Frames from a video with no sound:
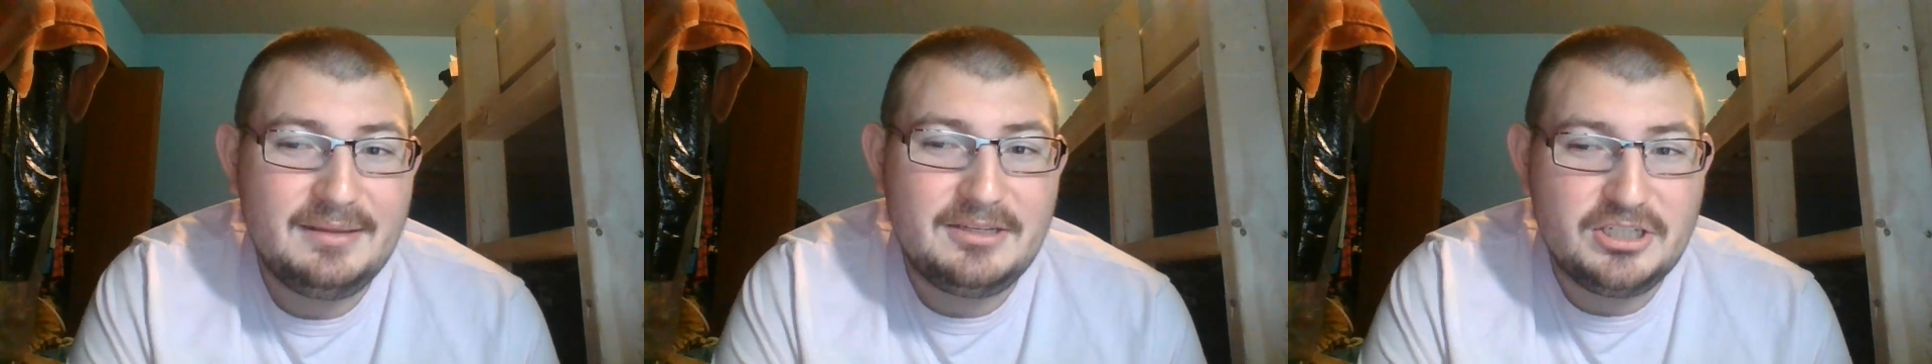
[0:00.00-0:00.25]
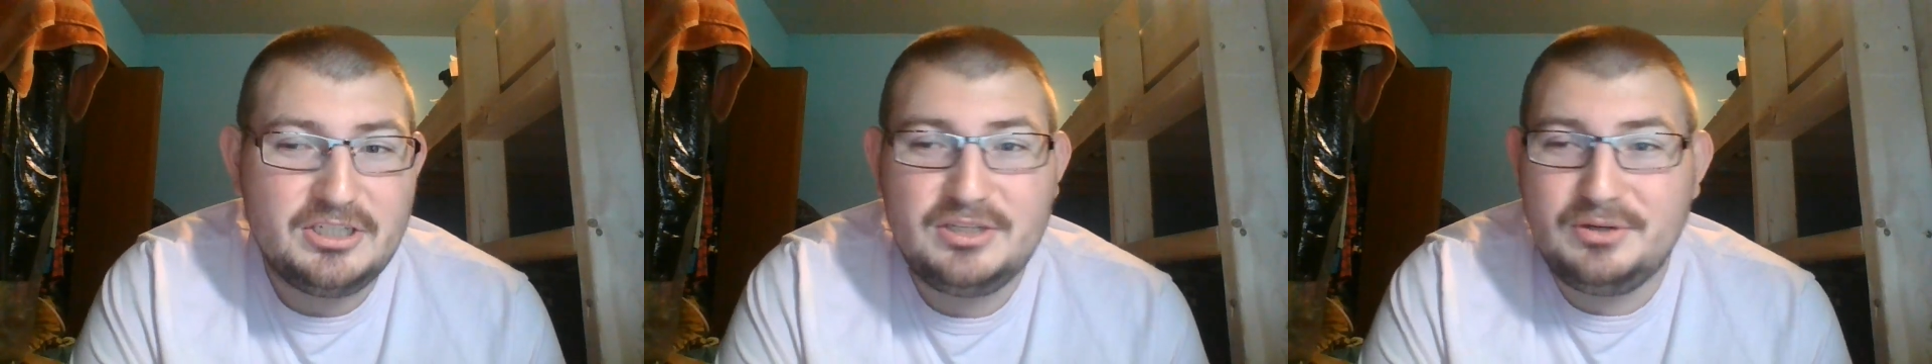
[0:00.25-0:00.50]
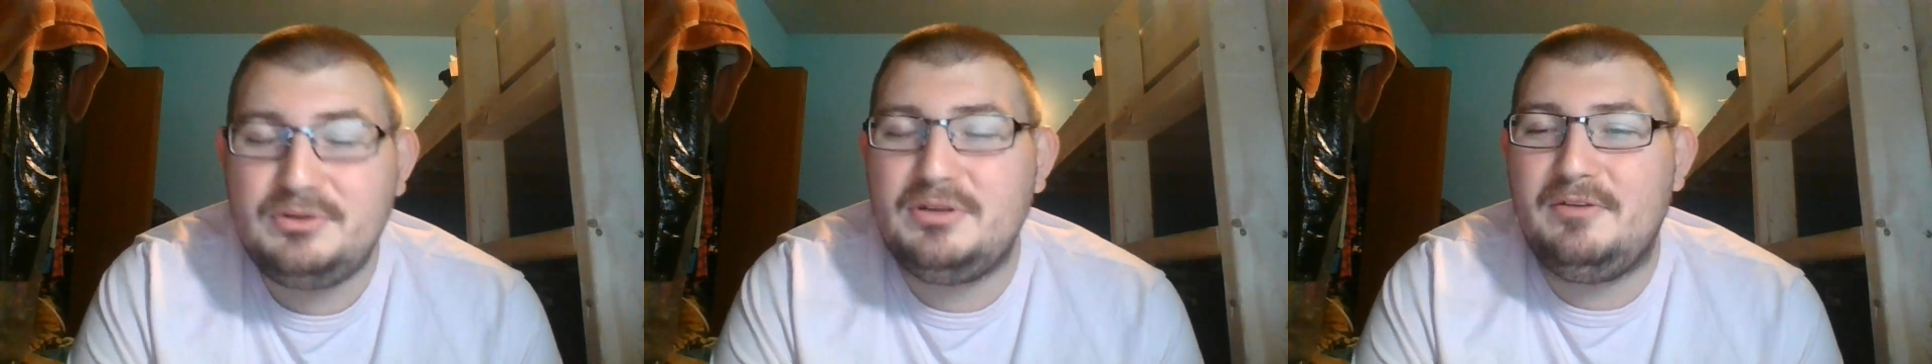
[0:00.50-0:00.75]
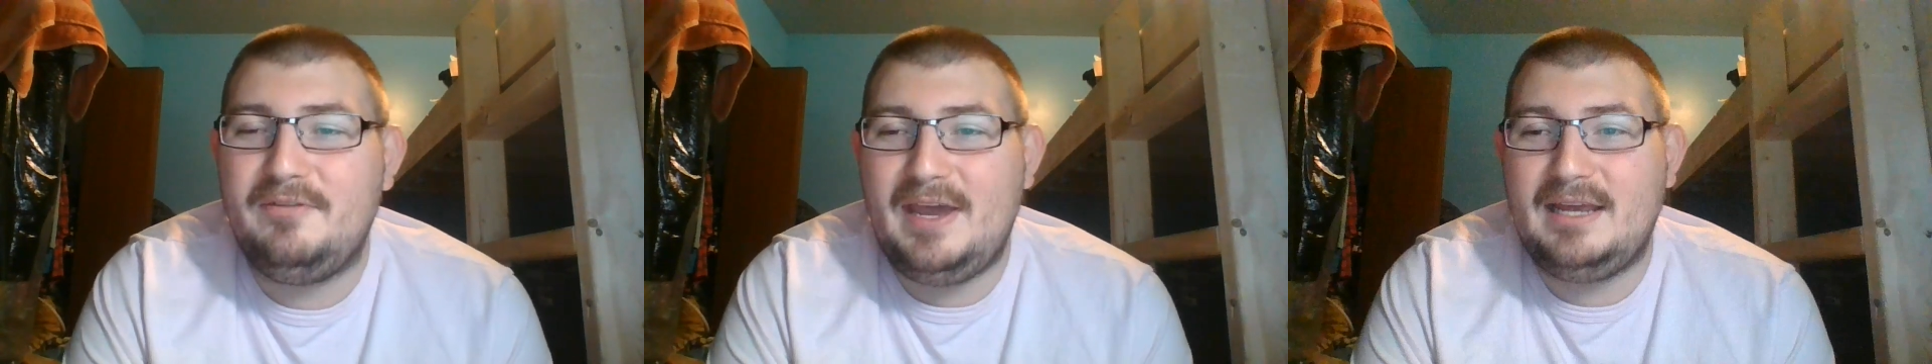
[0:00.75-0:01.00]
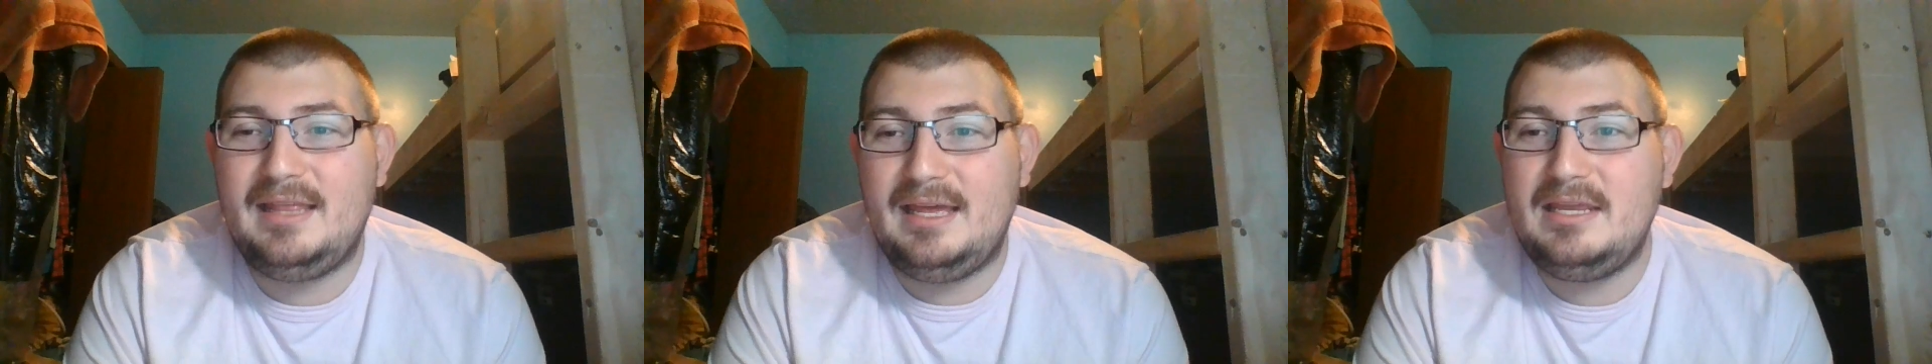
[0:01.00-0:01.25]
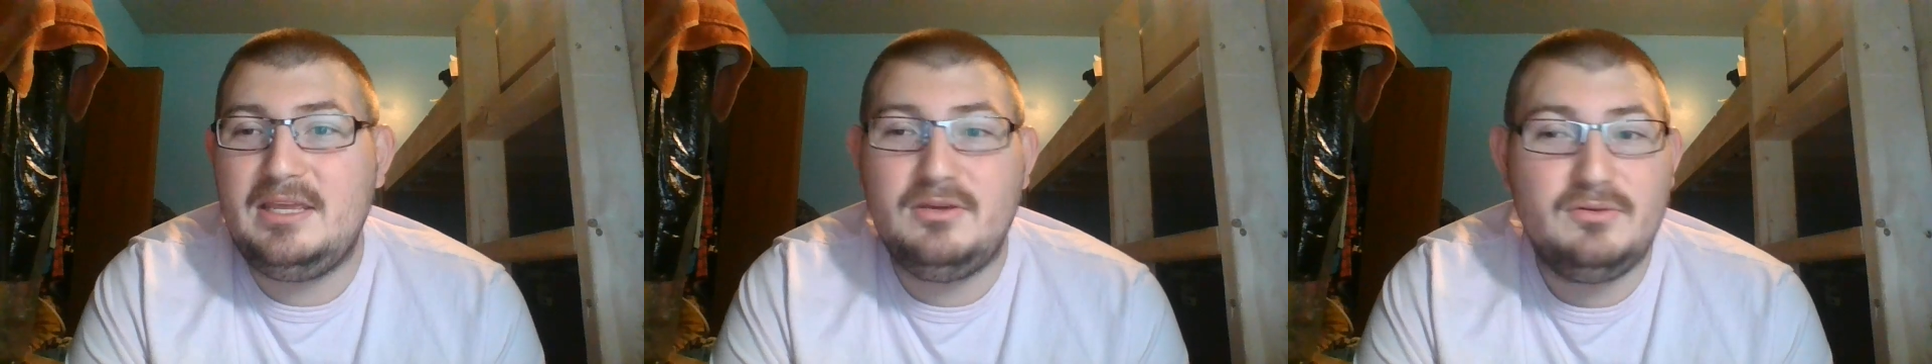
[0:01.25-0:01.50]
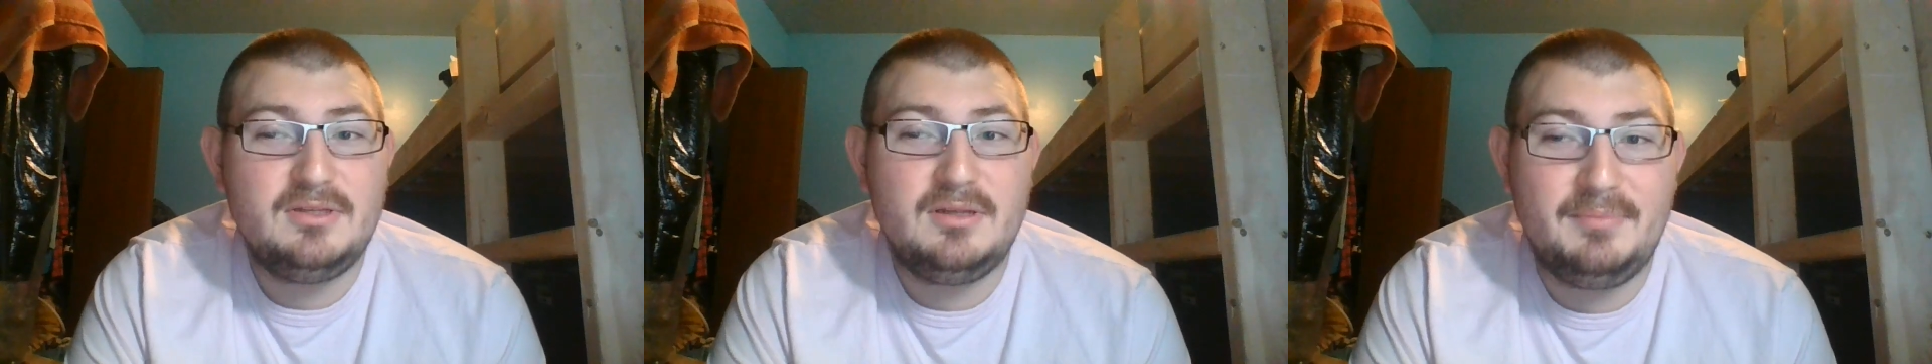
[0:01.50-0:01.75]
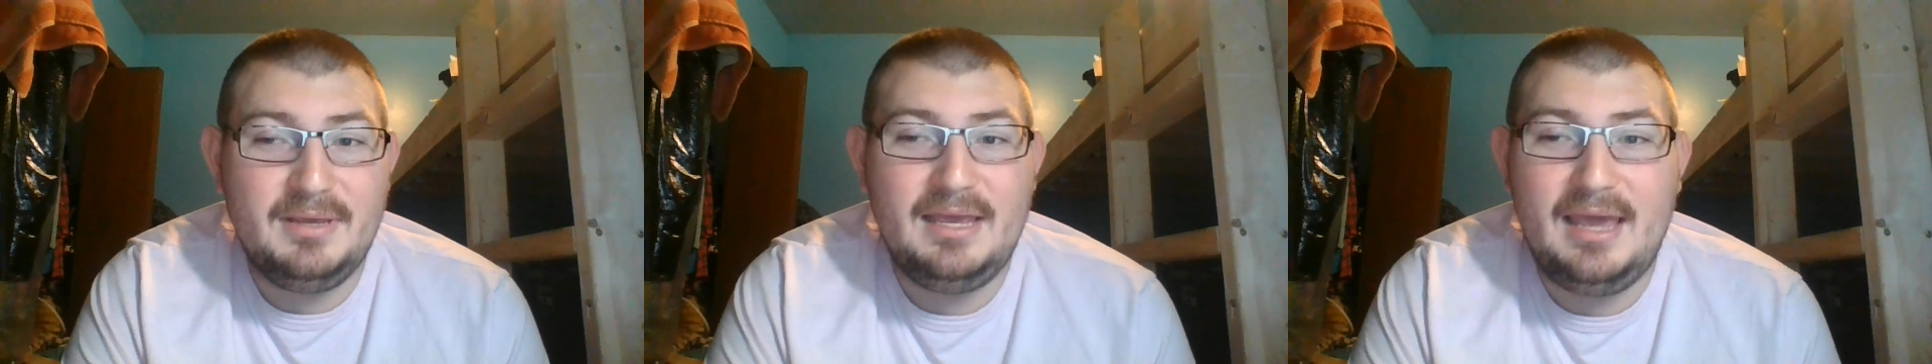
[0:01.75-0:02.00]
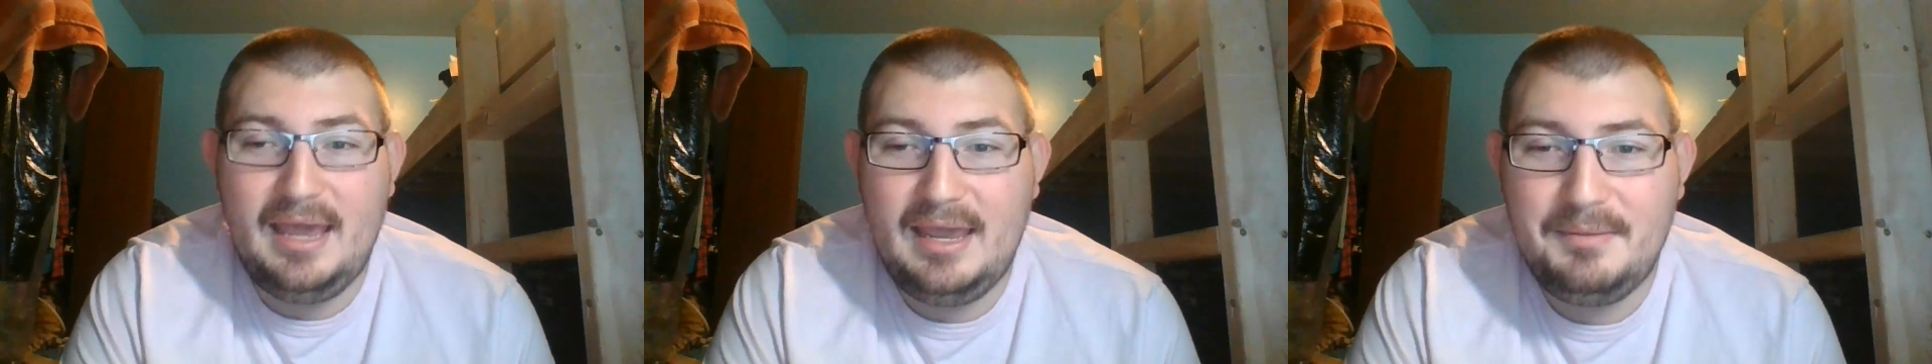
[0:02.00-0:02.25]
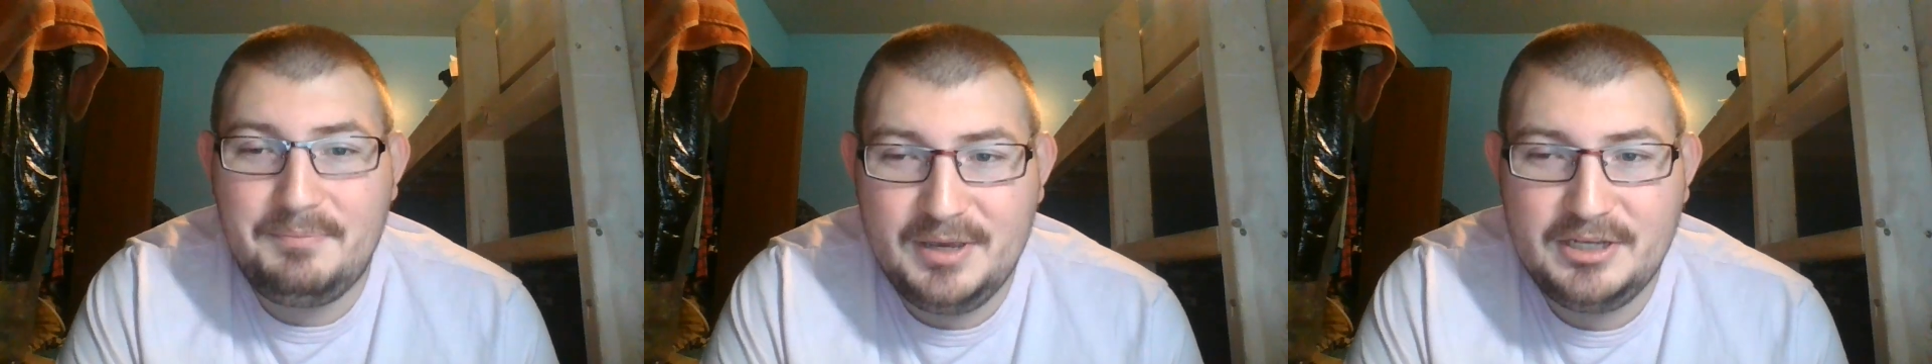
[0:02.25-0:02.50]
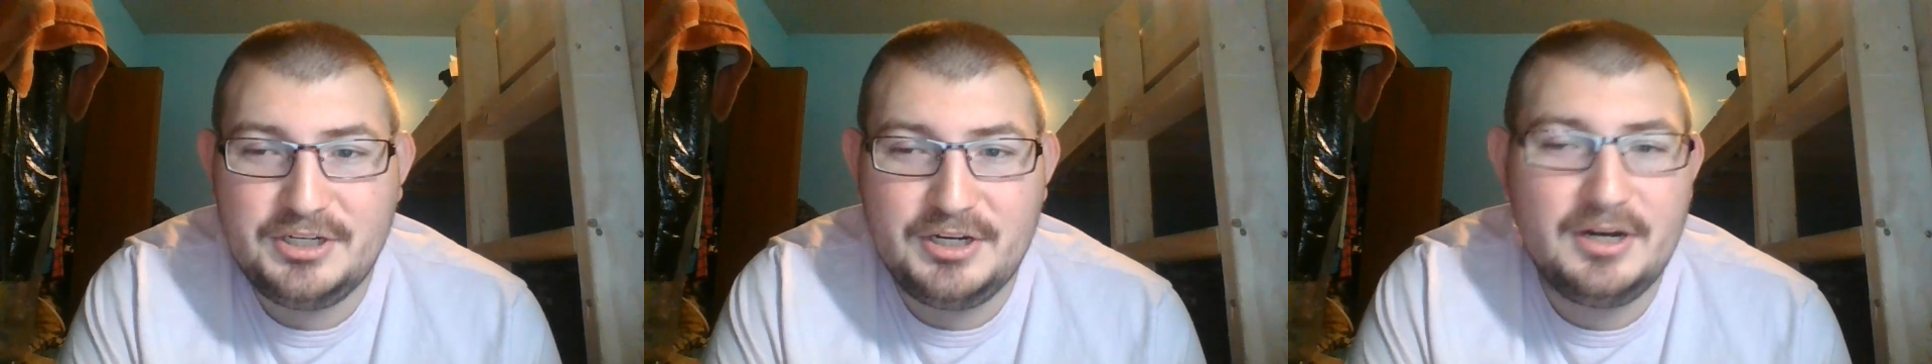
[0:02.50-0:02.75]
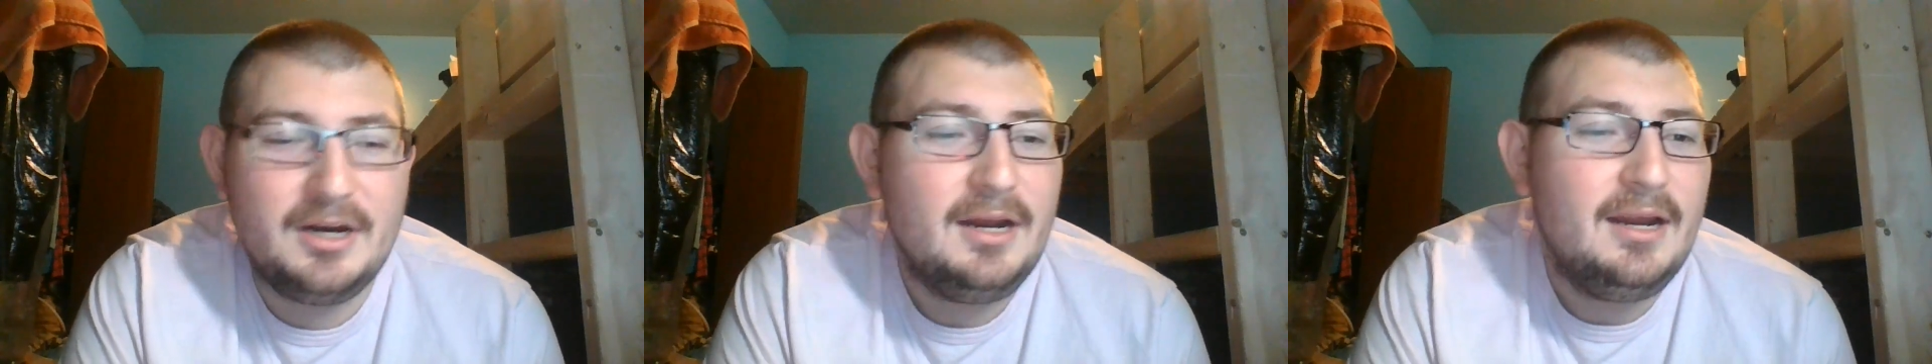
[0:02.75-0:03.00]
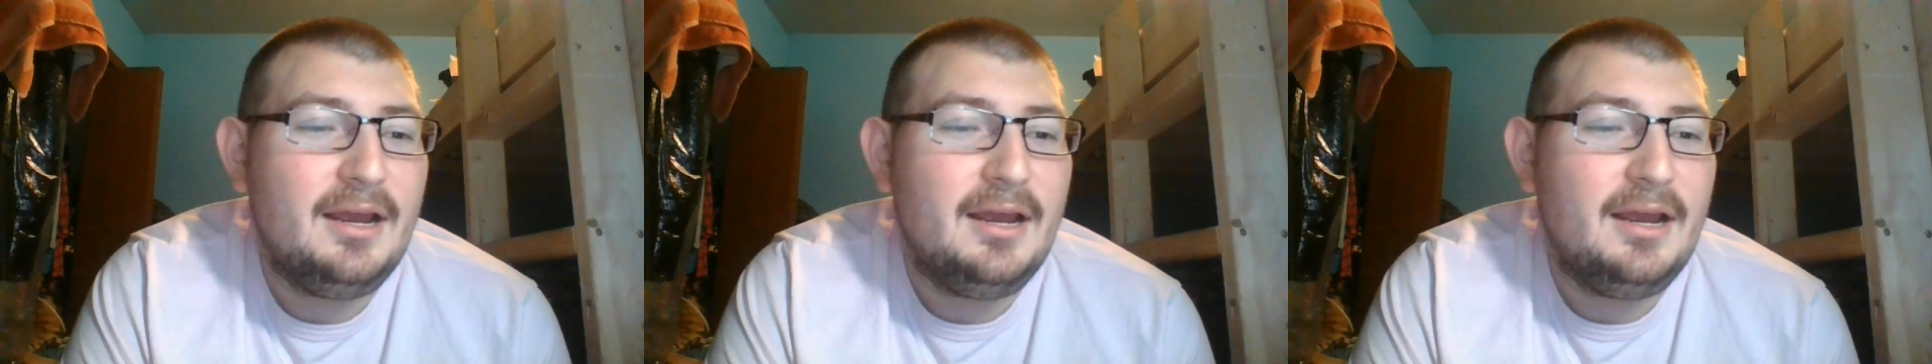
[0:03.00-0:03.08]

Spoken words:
just due to the fact that he used to be a pitcher.